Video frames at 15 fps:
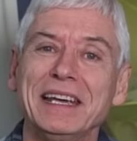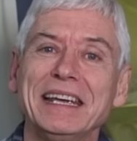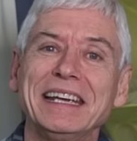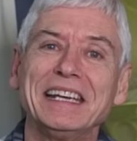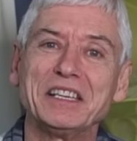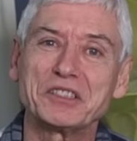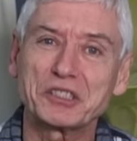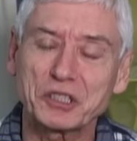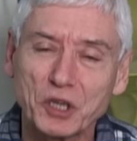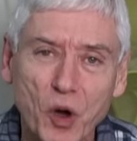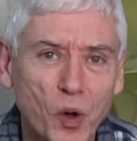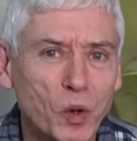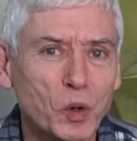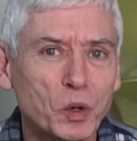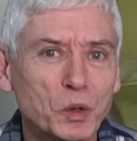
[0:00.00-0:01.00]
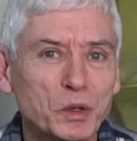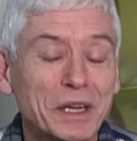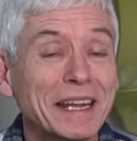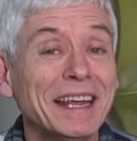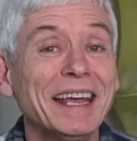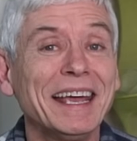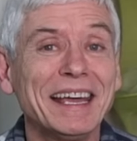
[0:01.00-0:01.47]
it's cold,
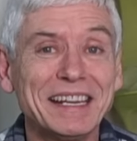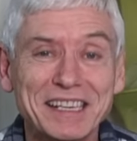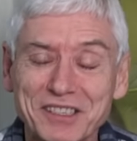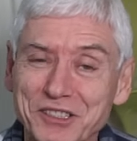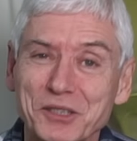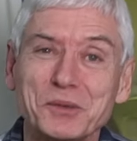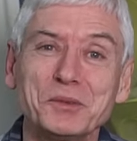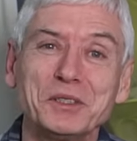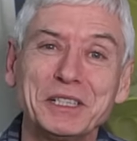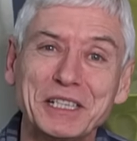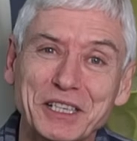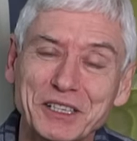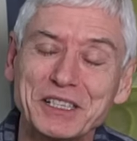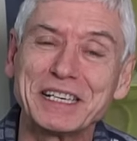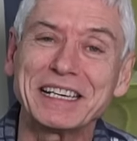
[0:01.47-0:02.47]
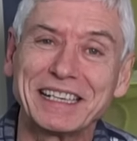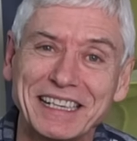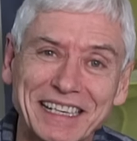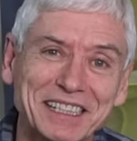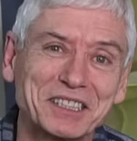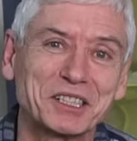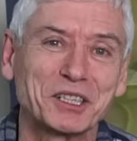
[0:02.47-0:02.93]
and it's only gonna
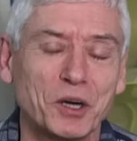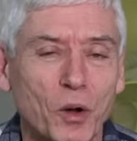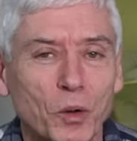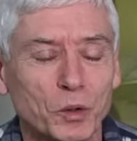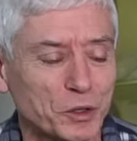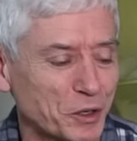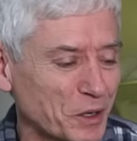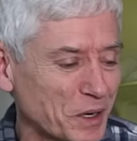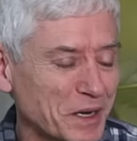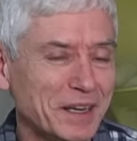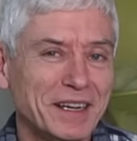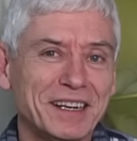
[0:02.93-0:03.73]
get colder.